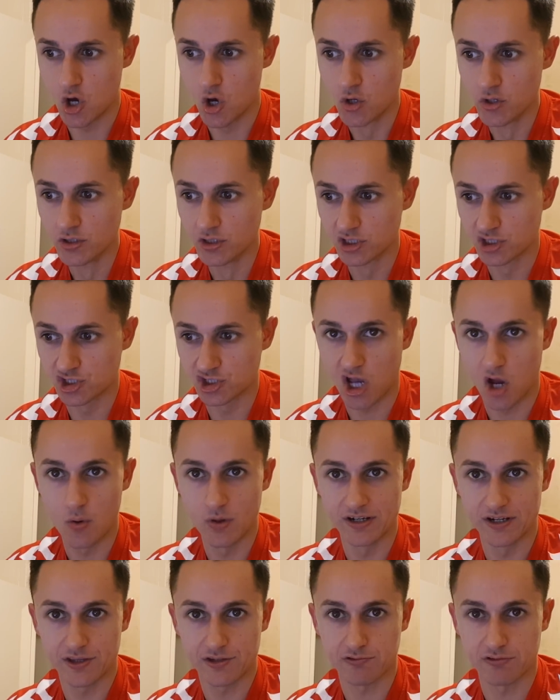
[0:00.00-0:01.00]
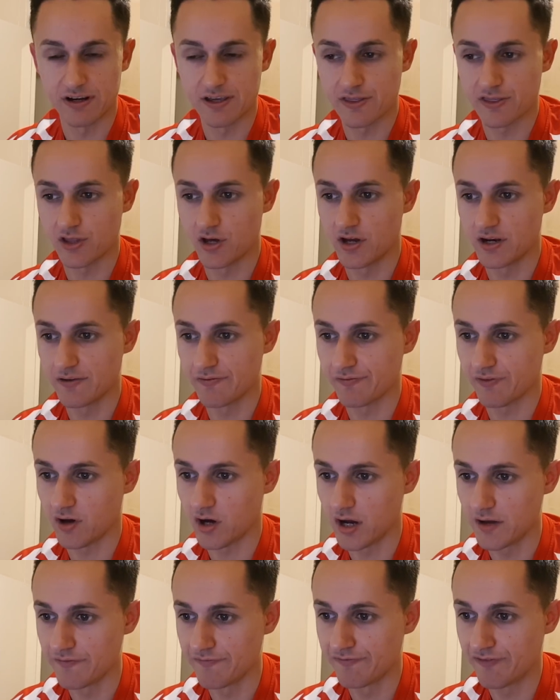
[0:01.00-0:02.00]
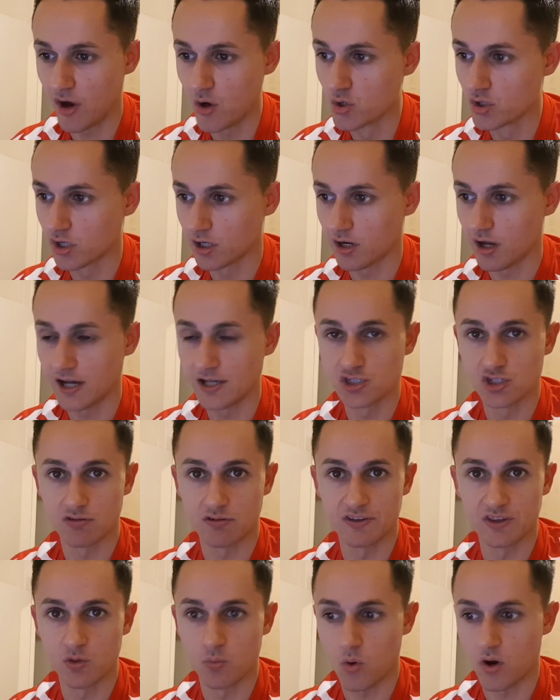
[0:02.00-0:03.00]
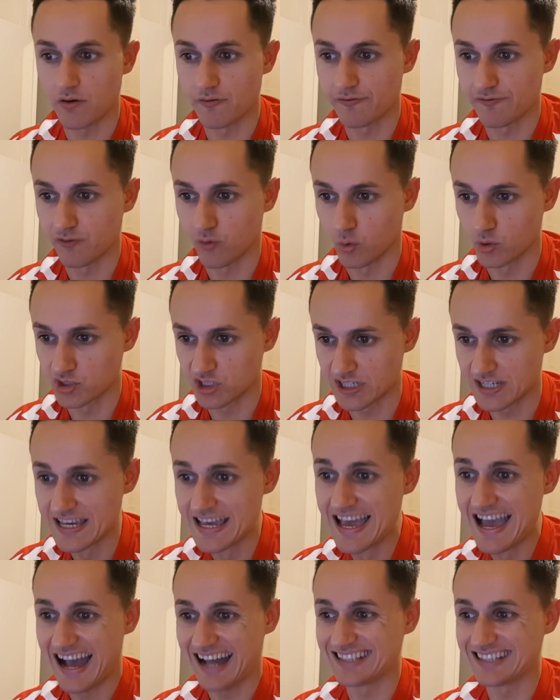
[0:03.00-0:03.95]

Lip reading: Underso in the 335, Vocalizer in the 140,